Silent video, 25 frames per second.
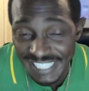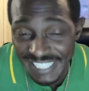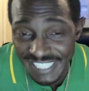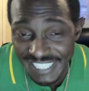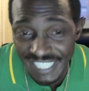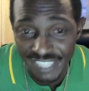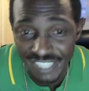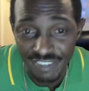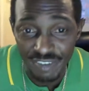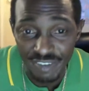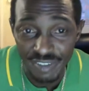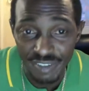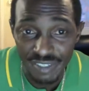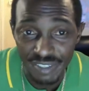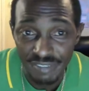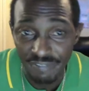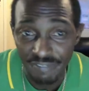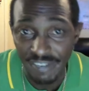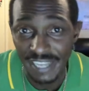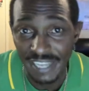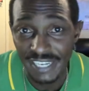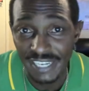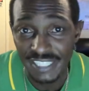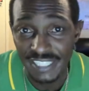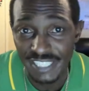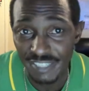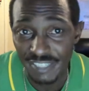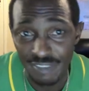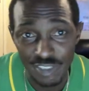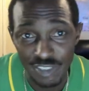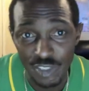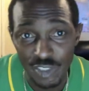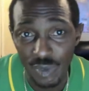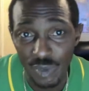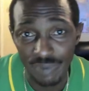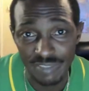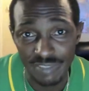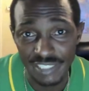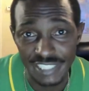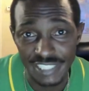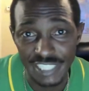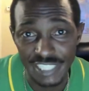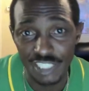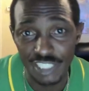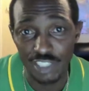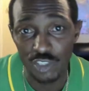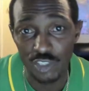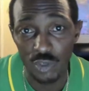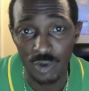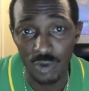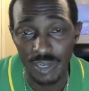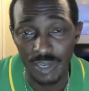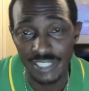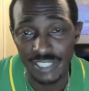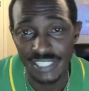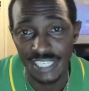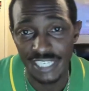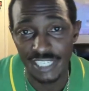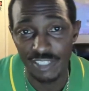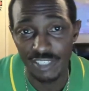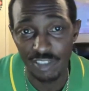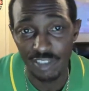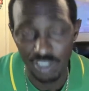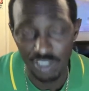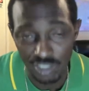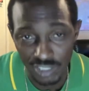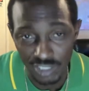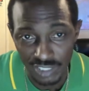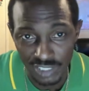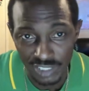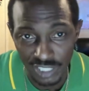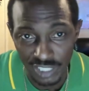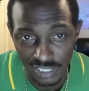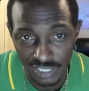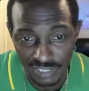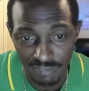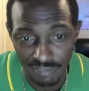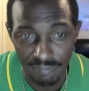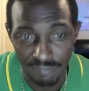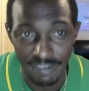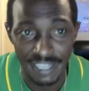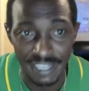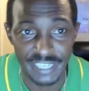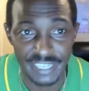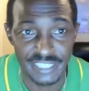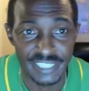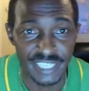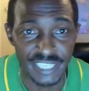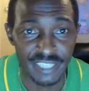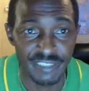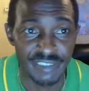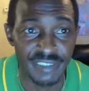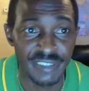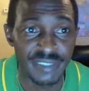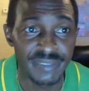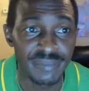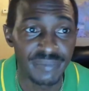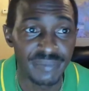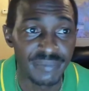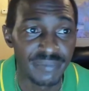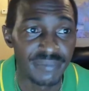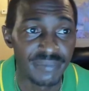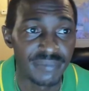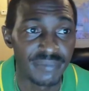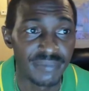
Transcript: itinerary. Flight itinerary. You don't have to send your tour itinerary. That's a flight itinerary.